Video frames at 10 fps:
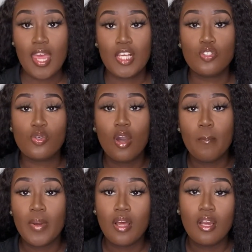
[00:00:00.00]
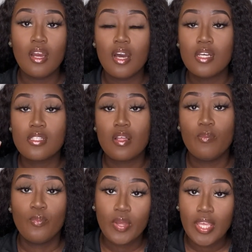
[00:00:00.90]
I just got a burger,
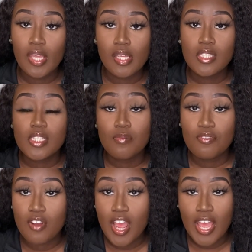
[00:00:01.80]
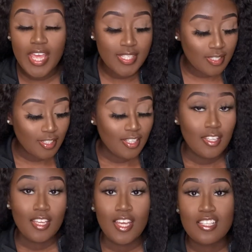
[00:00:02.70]
some wings, some fries
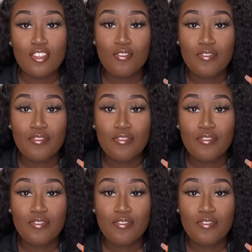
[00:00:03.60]
and some